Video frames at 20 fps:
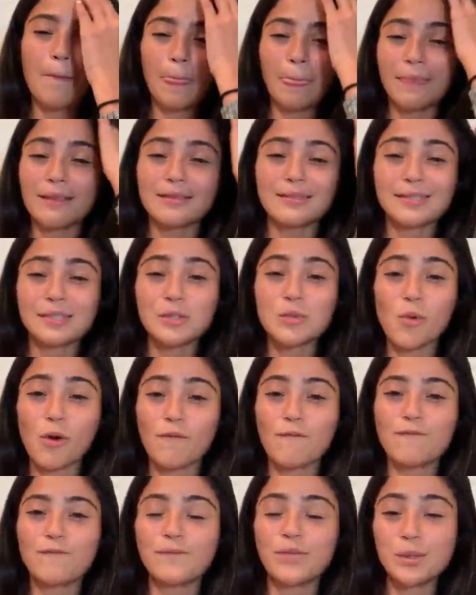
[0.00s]
this is
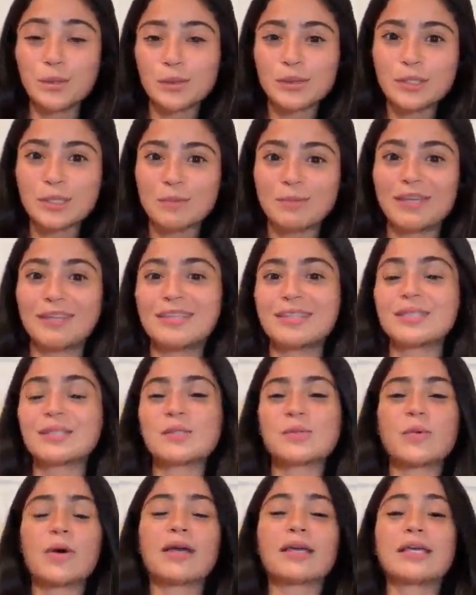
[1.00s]
what fuels me this
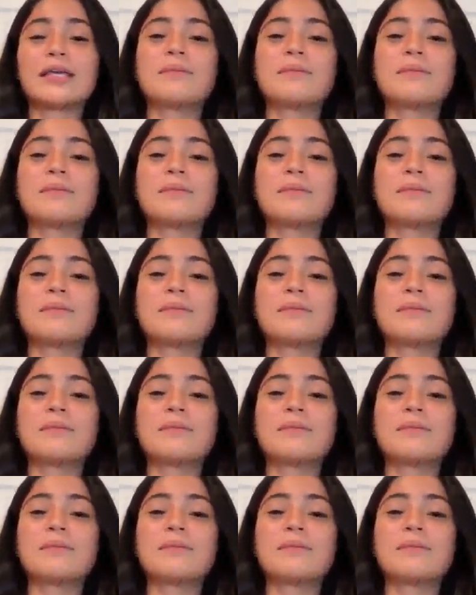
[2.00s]
is what